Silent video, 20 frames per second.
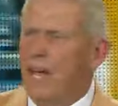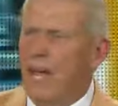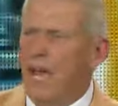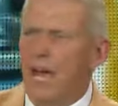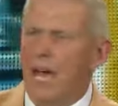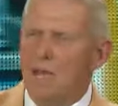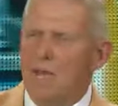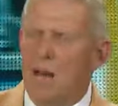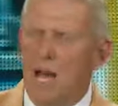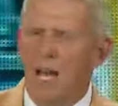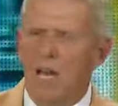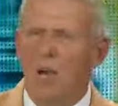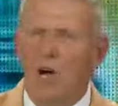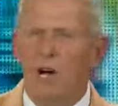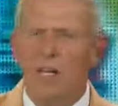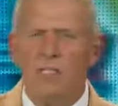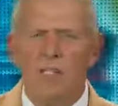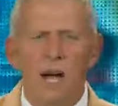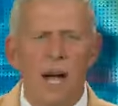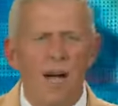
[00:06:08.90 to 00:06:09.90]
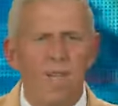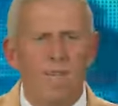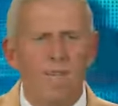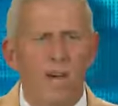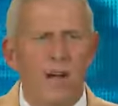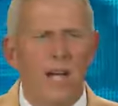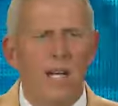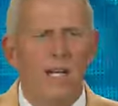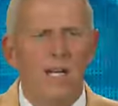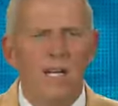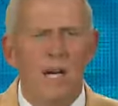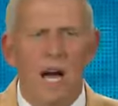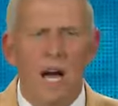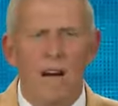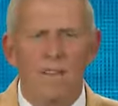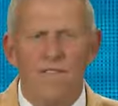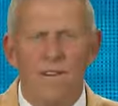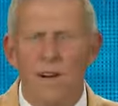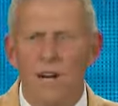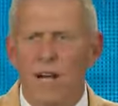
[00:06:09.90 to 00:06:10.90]
and my longtime friend and
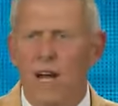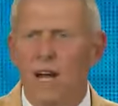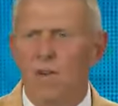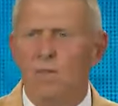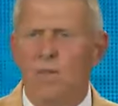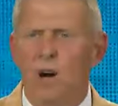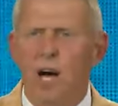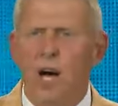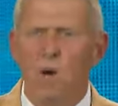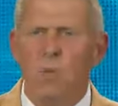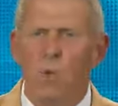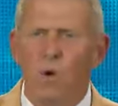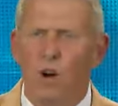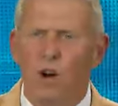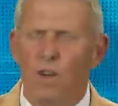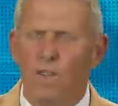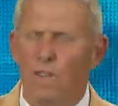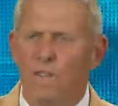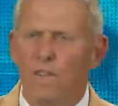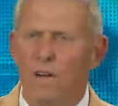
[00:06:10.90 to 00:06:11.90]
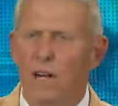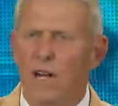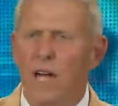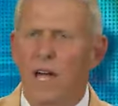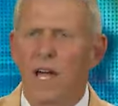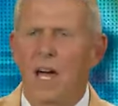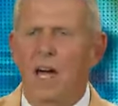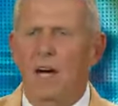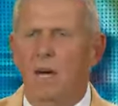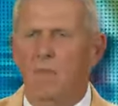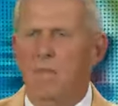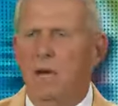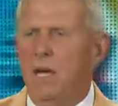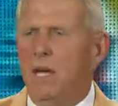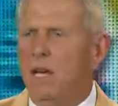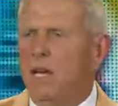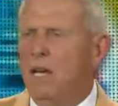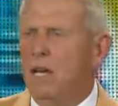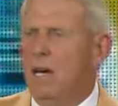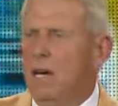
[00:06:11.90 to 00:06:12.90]
confidant, Ron Wolf, helped
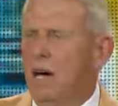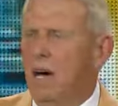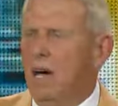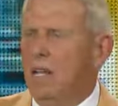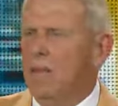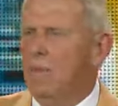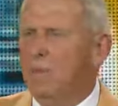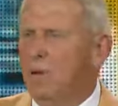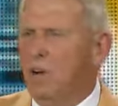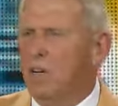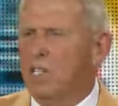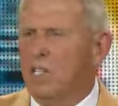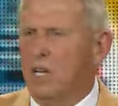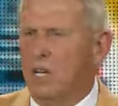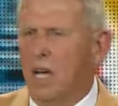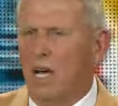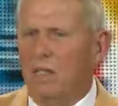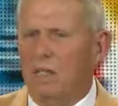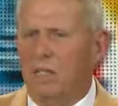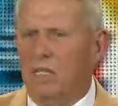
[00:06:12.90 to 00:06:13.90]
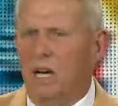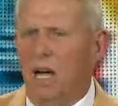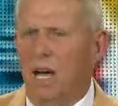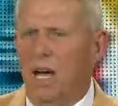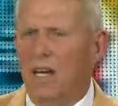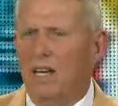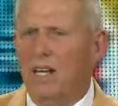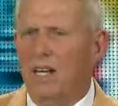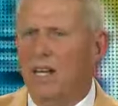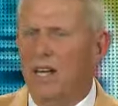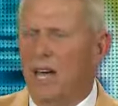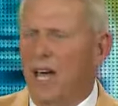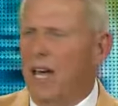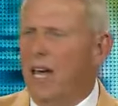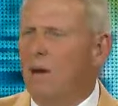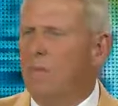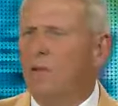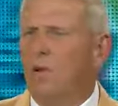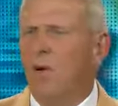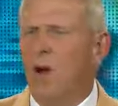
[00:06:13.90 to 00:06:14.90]
me on the personnel side, and
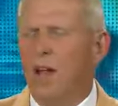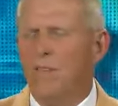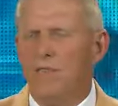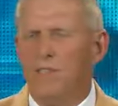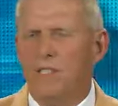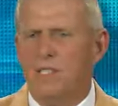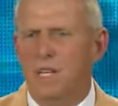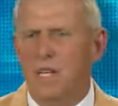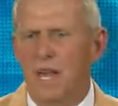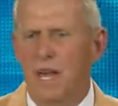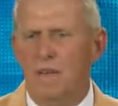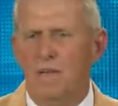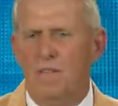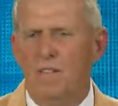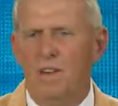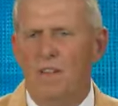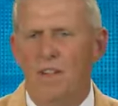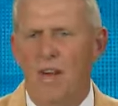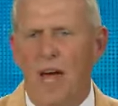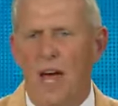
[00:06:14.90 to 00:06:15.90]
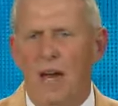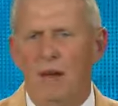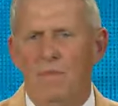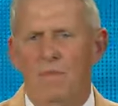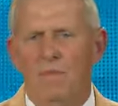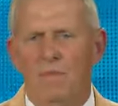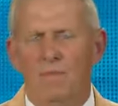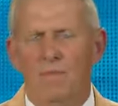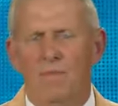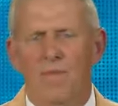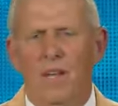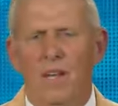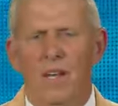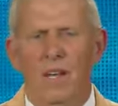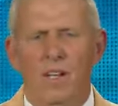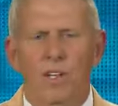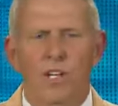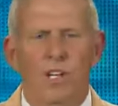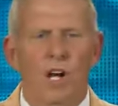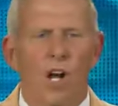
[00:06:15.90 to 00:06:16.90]
I'm grateful to them for that.
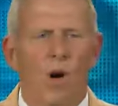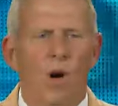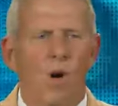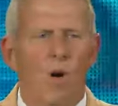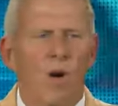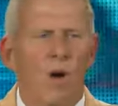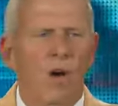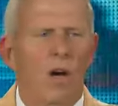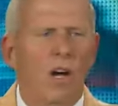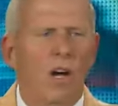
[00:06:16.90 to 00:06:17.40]
You know,